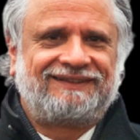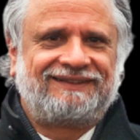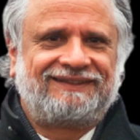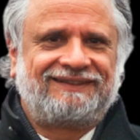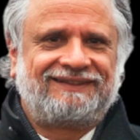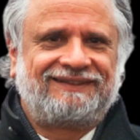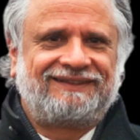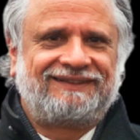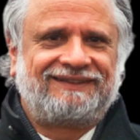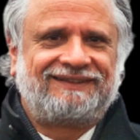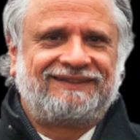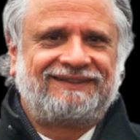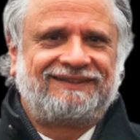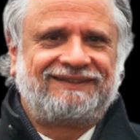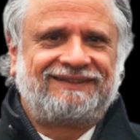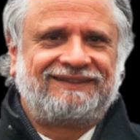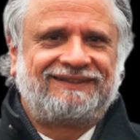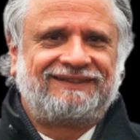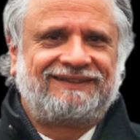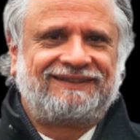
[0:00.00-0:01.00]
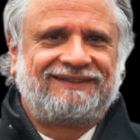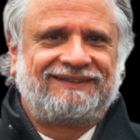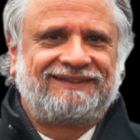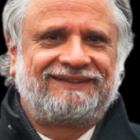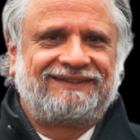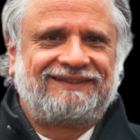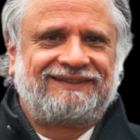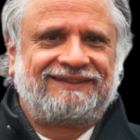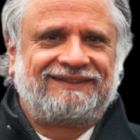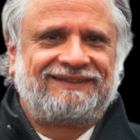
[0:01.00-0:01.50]

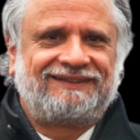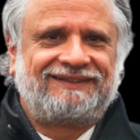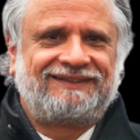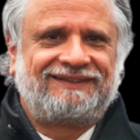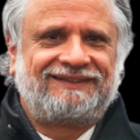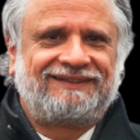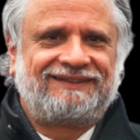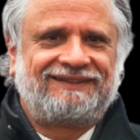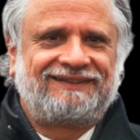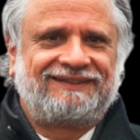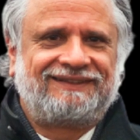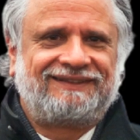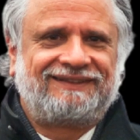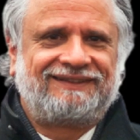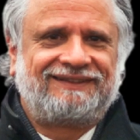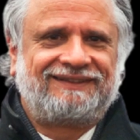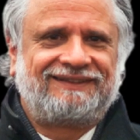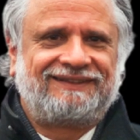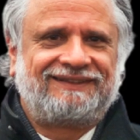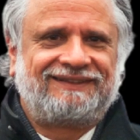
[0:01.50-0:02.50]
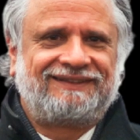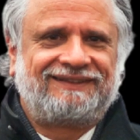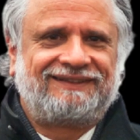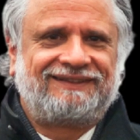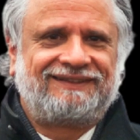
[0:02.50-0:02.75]
(no one is talking)